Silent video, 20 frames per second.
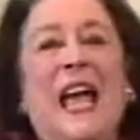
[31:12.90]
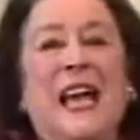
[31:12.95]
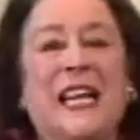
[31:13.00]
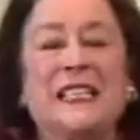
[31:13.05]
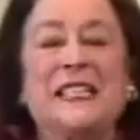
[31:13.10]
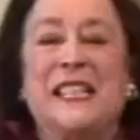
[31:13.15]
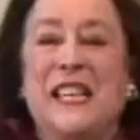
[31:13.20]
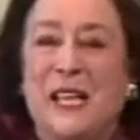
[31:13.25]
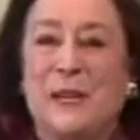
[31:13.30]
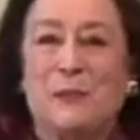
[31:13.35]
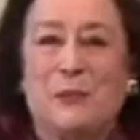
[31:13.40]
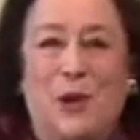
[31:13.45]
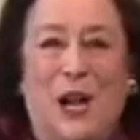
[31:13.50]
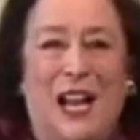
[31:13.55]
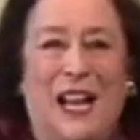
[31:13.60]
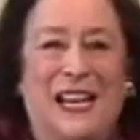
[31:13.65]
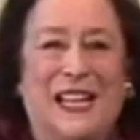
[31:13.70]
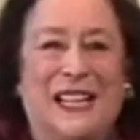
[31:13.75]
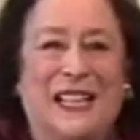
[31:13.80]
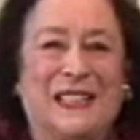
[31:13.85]
And keep
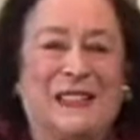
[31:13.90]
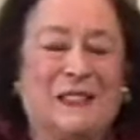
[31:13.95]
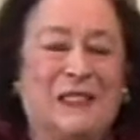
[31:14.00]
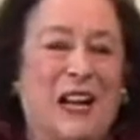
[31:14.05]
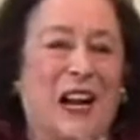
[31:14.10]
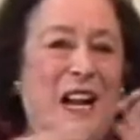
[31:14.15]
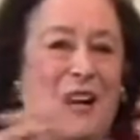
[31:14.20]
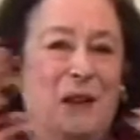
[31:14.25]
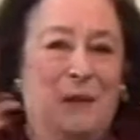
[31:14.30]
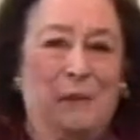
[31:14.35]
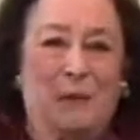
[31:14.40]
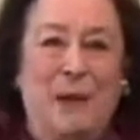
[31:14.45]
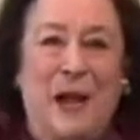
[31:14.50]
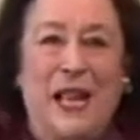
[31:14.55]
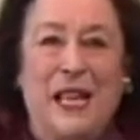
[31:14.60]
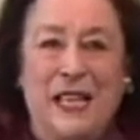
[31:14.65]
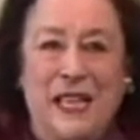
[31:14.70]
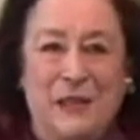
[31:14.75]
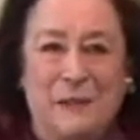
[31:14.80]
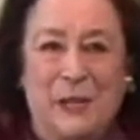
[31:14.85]
writing. Uh,
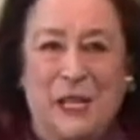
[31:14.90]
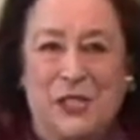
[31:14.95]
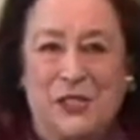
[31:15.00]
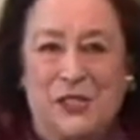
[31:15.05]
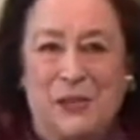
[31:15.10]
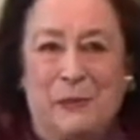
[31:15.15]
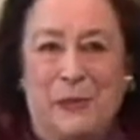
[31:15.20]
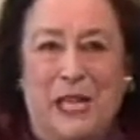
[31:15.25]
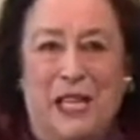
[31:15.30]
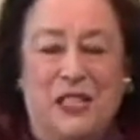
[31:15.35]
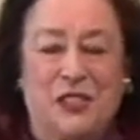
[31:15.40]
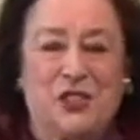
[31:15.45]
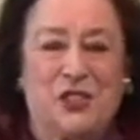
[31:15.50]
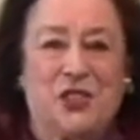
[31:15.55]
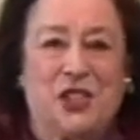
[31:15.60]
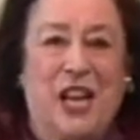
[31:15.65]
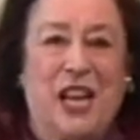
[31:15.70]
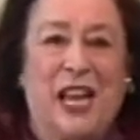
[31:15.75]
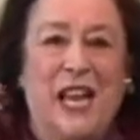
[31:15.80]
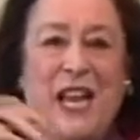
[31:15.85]
my email is the best,
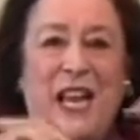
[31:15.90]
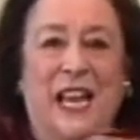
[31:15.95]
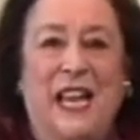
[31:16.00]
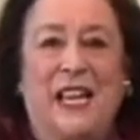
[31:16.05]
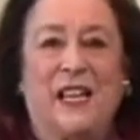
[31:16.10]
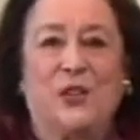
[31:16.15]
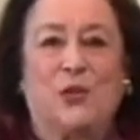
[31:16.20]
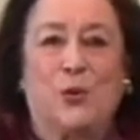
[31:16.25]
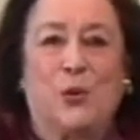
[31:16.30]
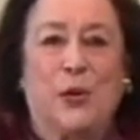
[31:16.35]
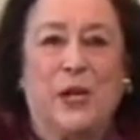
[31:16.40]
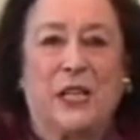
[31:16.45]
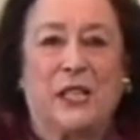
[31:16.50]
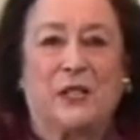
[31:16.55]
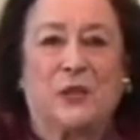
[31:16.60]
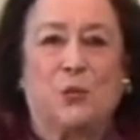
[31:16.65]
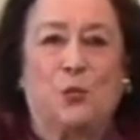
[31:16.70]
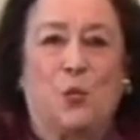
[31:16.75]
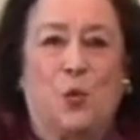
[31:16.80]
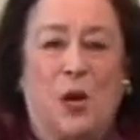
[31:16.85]

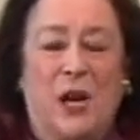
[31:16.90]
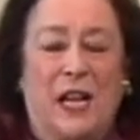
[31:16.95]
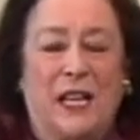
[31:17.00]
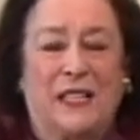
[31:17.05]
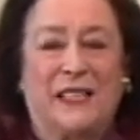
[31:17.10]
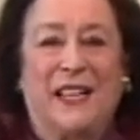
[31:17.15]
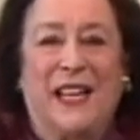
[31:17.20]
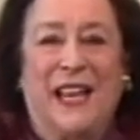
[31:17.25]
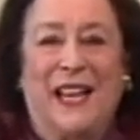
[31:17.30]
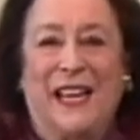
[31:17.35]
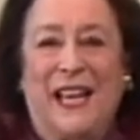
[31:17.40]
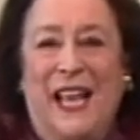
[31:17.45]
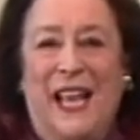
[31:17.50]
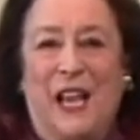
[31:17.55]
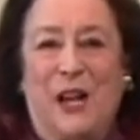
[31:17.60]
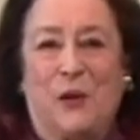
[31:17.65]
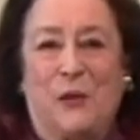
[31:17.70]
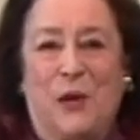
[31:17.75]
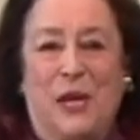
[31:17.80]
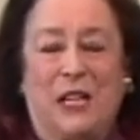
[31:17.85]
quinn one at
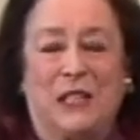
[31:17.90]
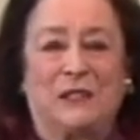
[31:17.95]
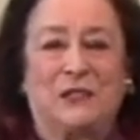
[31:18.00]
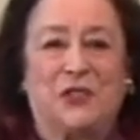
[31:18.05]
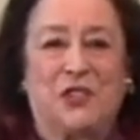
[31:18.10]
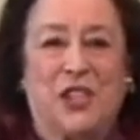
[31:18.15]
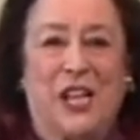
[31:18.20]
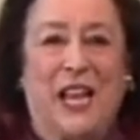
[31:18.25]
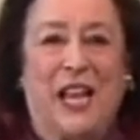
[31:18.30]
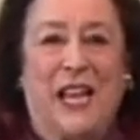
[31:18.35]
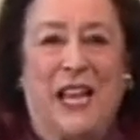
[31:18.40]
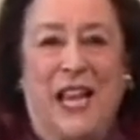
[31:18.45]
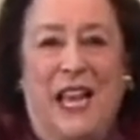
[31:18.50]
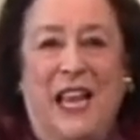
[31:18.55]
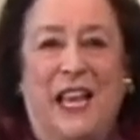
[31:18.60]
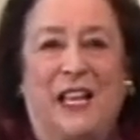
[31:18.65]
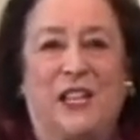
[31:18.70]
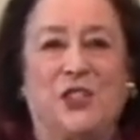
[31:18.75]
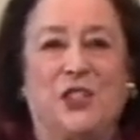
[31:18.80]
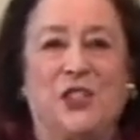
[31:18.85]
AOL, J
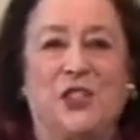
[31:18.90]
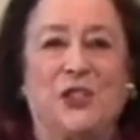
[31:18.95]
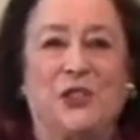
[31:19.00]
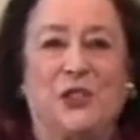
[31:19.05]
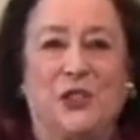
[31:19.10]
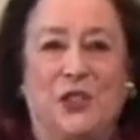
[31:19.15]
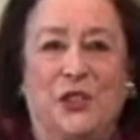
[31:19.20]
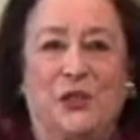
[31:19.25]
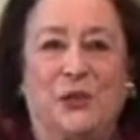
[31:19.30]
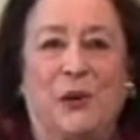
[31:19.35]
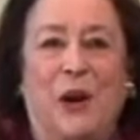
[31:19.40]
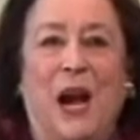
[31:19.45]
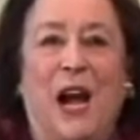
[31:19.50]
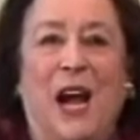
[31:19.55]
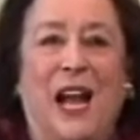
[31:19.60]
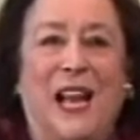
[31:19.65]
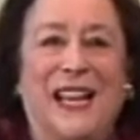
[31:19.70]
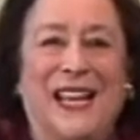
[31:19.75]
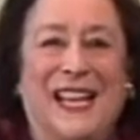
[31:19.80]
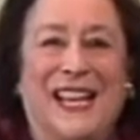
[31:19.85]
A Q U
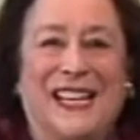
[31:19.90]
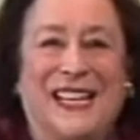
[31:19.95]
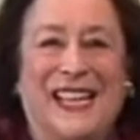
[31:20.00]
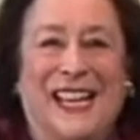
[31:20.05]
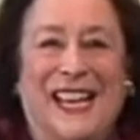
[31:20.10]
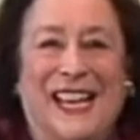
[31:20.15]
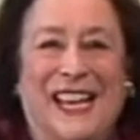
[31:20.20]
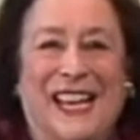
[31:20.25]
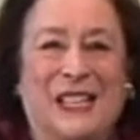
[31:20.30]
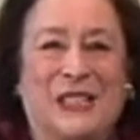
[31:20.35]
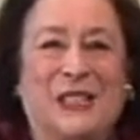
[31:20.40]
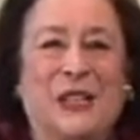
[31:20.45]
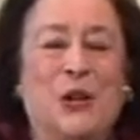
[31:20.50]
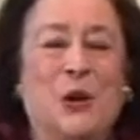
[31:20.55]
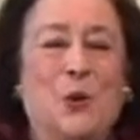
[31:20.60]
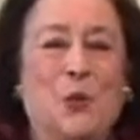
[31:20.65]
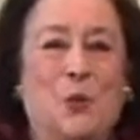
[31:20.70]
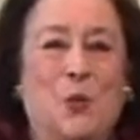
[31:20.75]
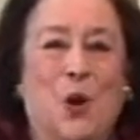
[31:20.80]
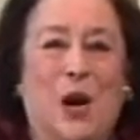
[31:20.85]
I N N
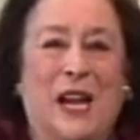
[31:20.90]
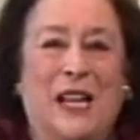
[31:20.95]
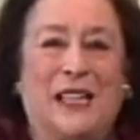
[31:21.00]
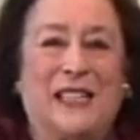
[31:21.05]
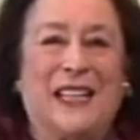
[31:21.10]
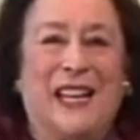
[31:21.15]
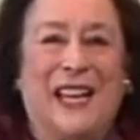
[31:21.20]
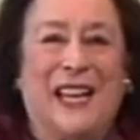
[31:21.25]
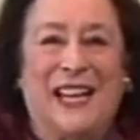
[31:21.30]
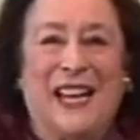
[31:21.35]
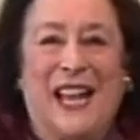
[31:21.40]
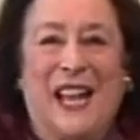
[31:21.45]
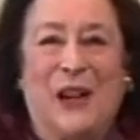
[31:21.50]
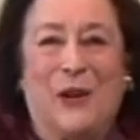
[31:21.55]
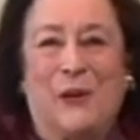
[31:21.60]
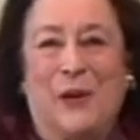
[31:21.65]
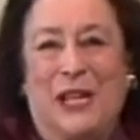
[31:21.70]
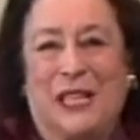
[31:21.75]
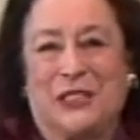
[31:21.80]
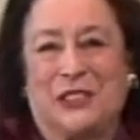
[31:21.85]
one at
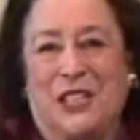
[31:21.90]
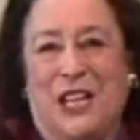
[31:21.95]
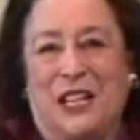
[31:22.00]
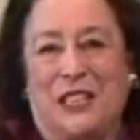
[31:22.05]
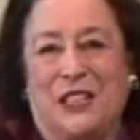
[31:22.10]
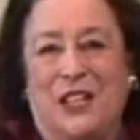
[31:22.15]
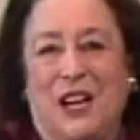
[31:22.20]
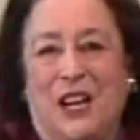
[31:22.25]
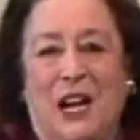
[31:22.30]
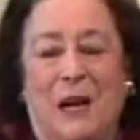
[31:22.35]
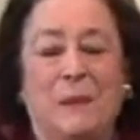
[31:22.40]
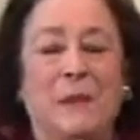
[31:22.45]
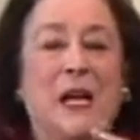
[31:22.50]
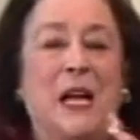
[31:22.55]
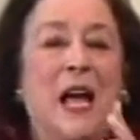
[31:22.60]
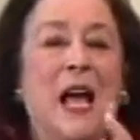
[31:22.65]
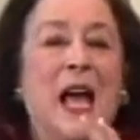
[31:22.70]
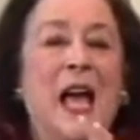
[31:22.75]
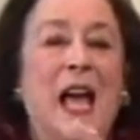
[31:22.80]
AOL.com